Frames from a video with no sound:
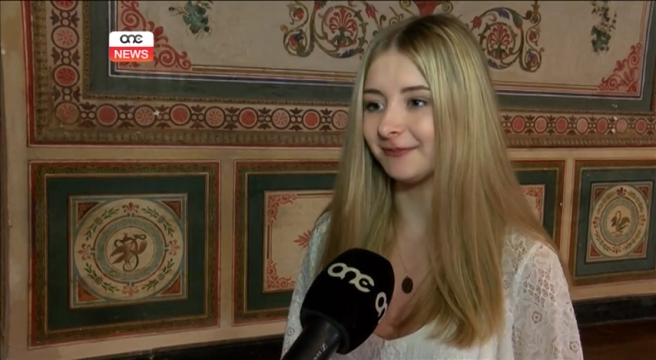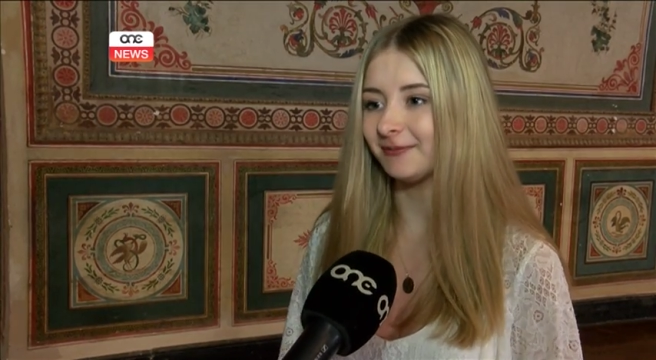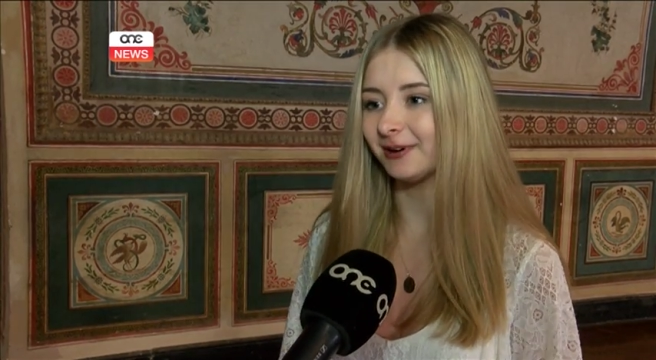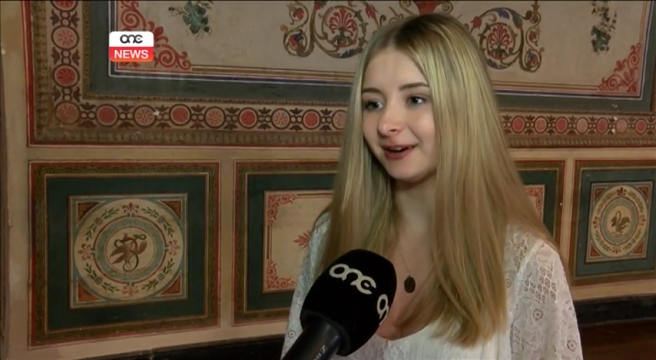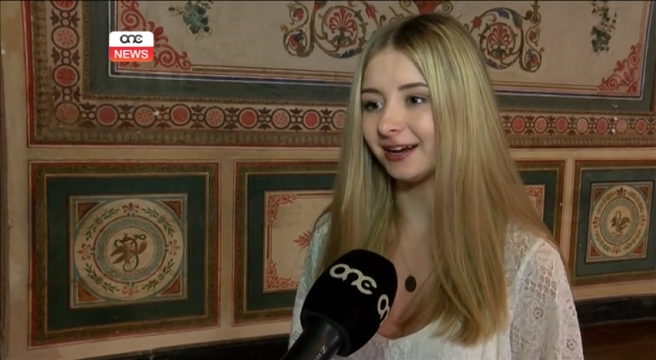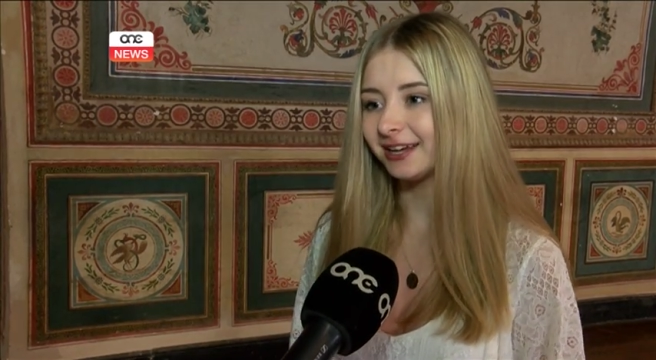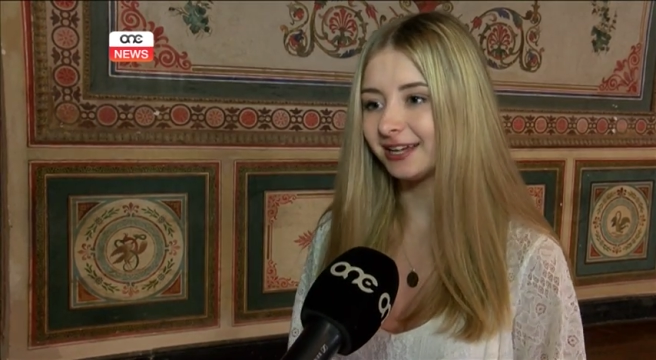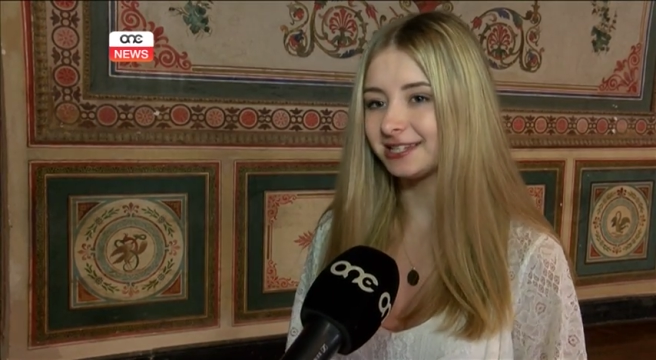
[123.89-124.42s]

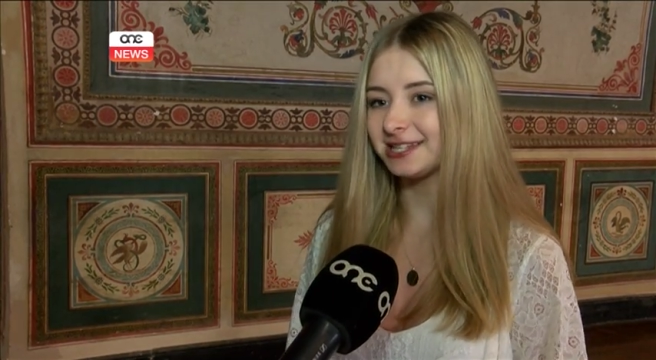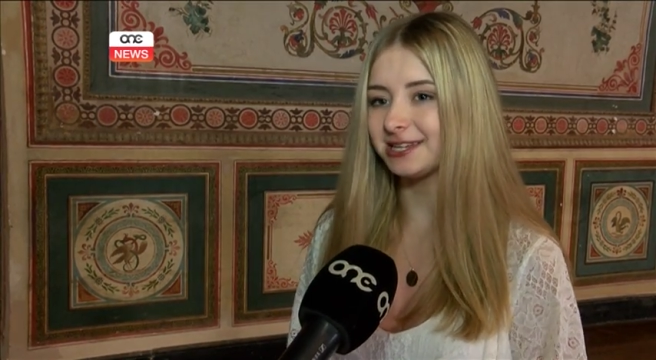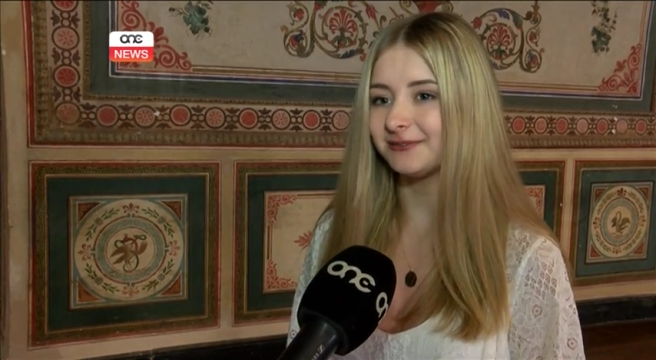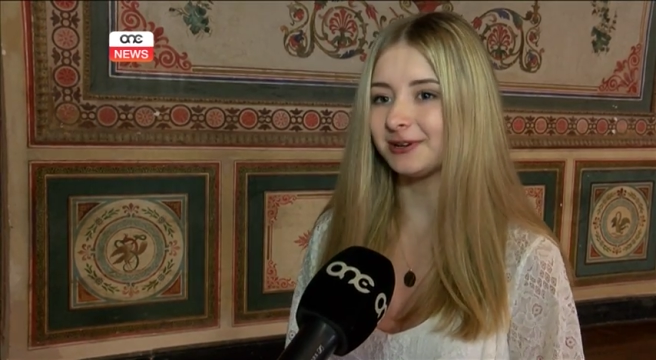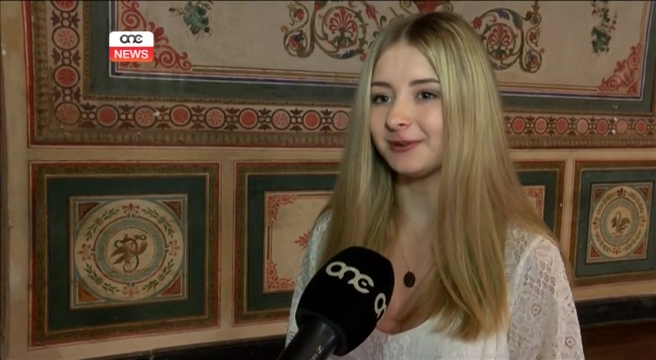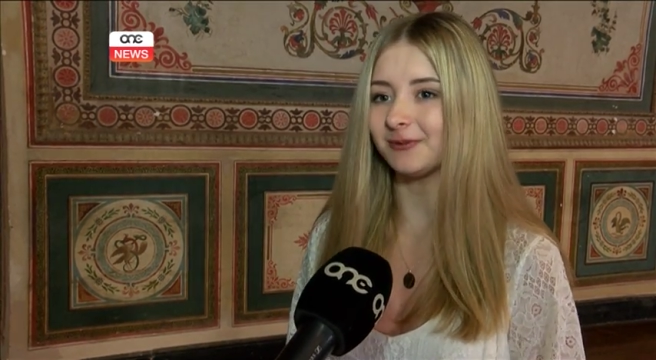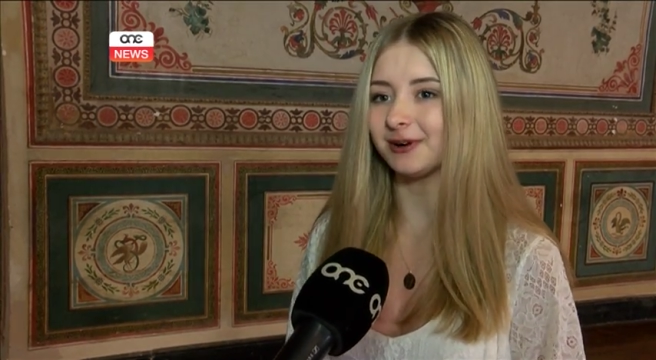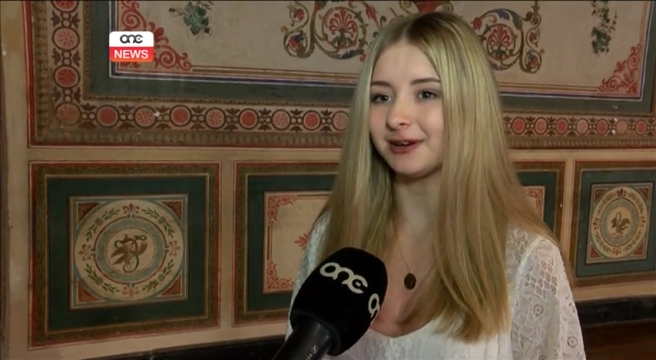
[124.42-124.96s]
But
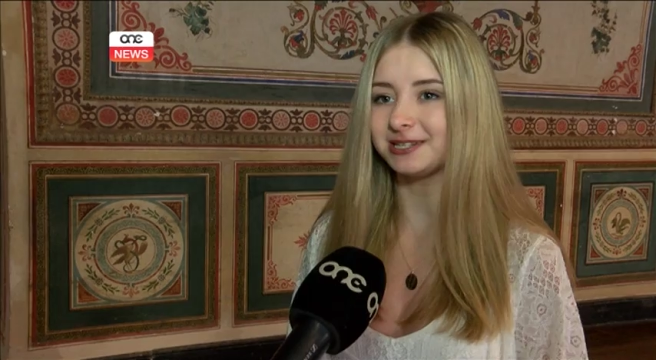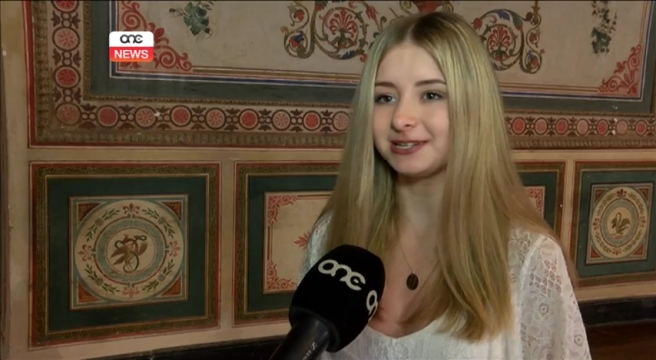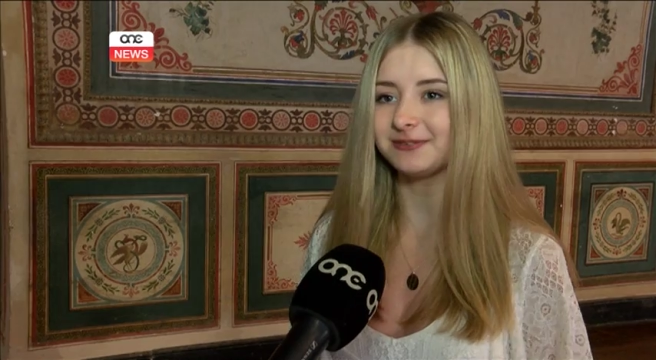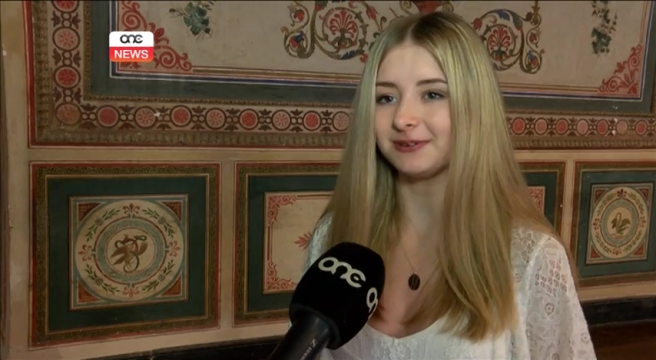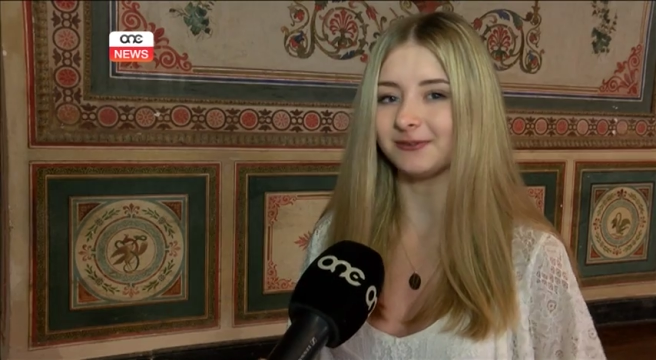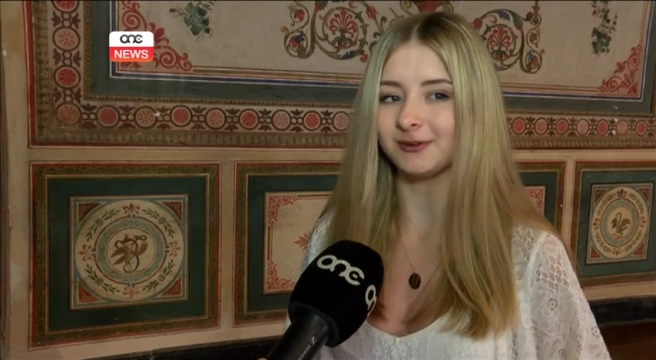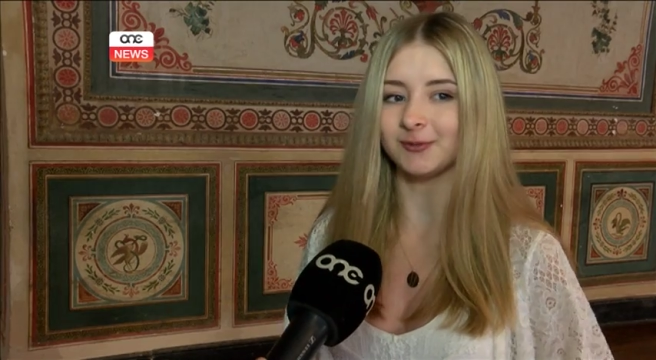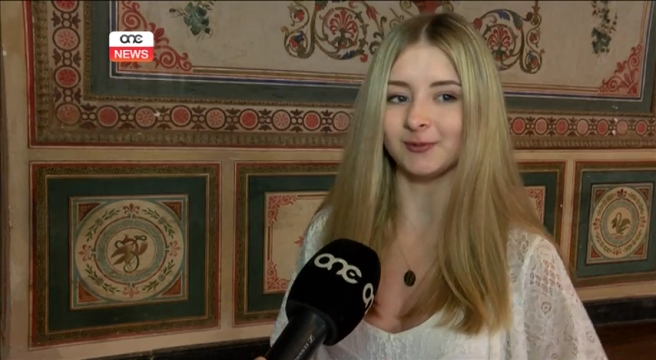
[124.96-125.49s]

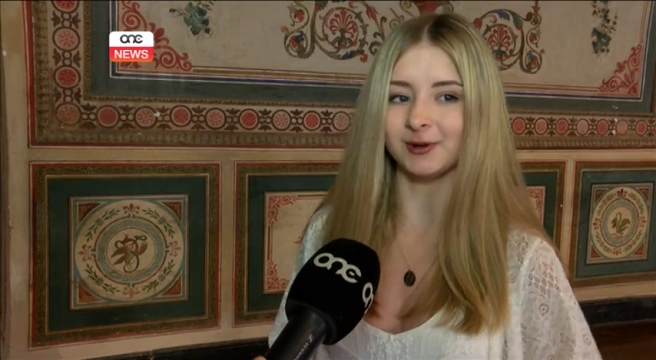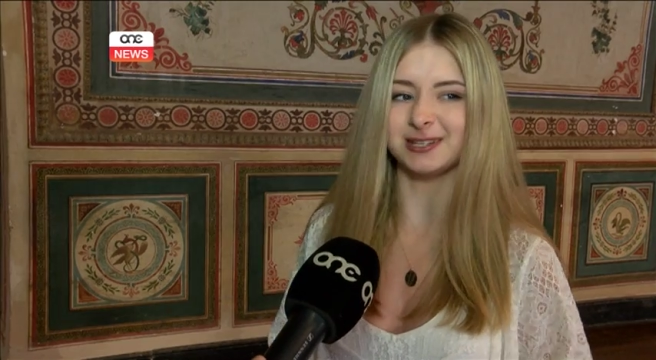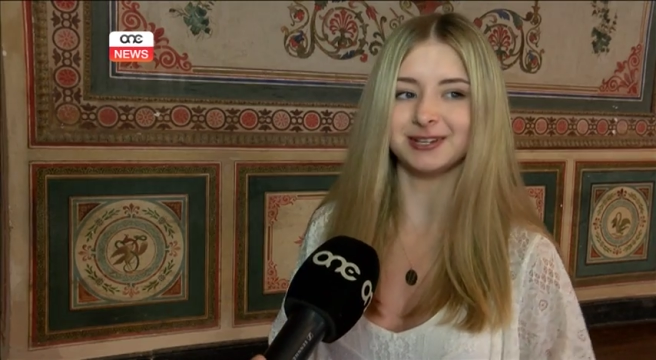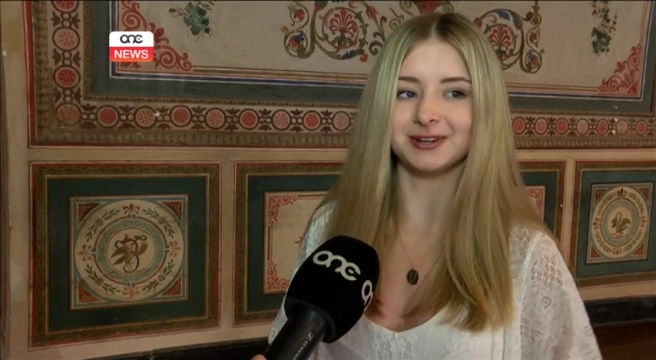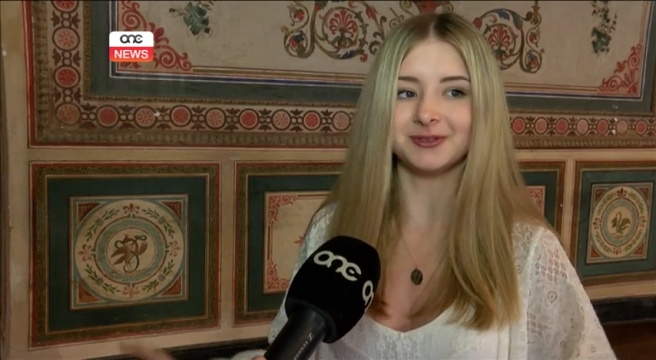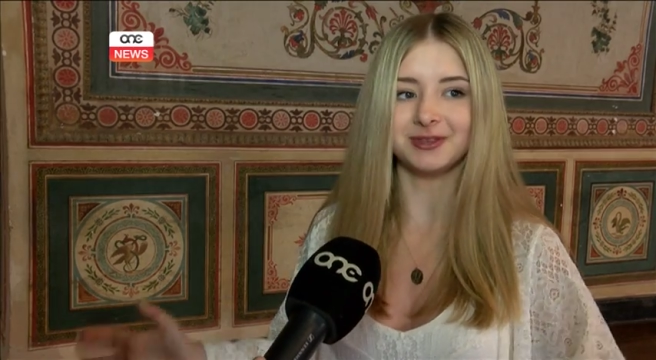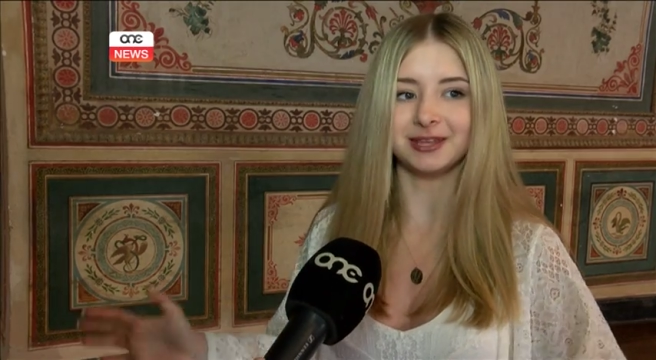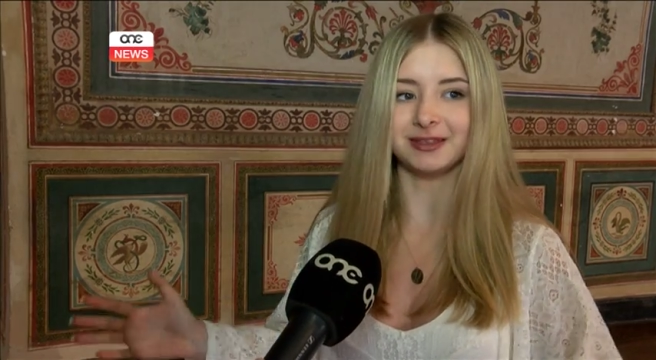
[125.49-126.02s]
TV film-wise, I
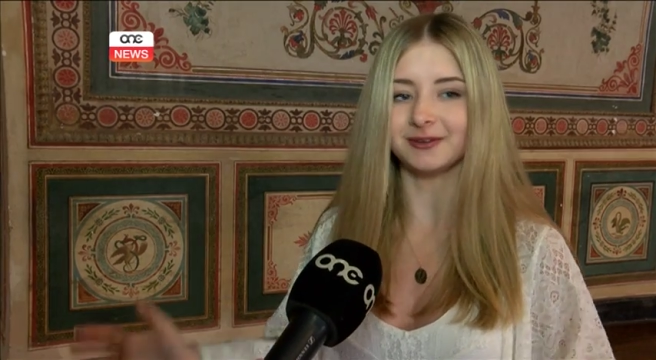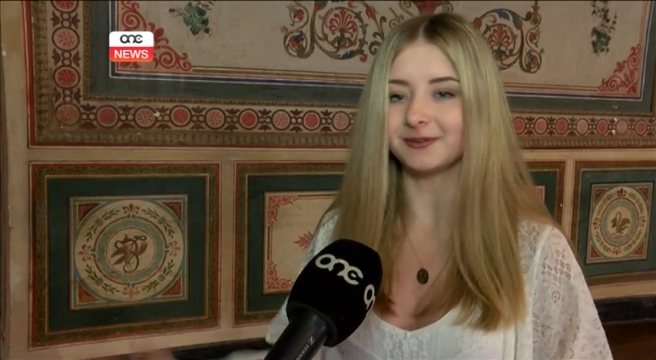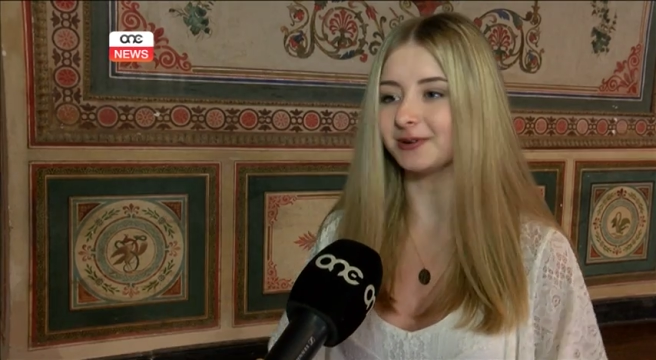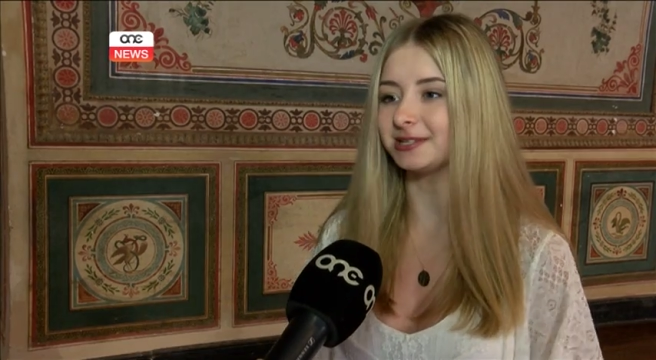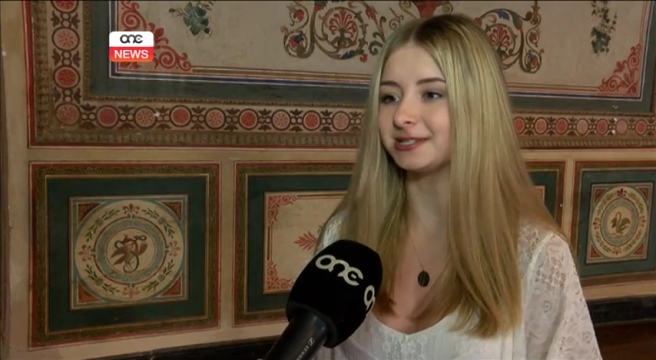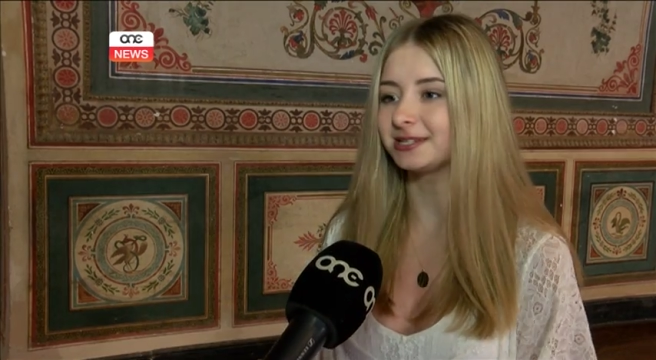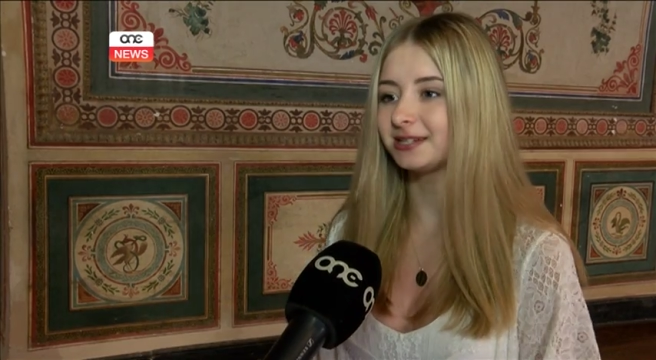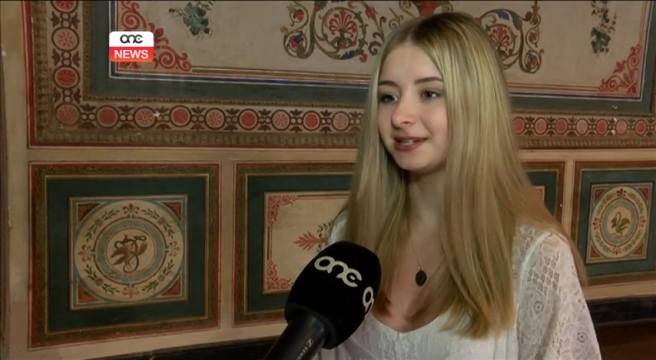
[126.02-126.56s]
don't think there
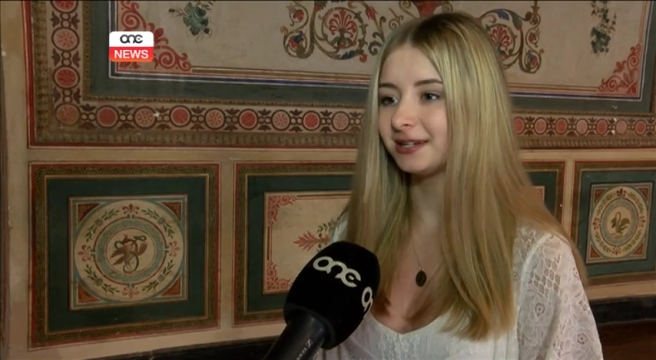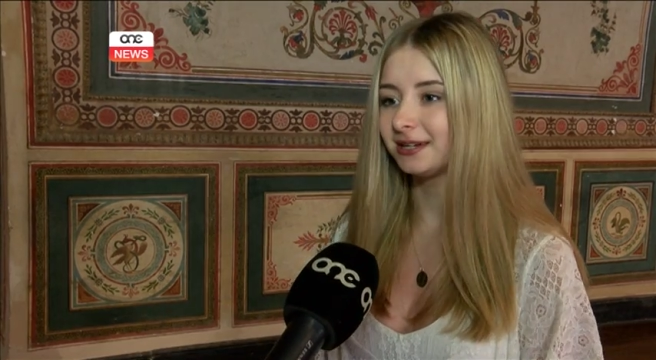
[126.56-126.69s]
is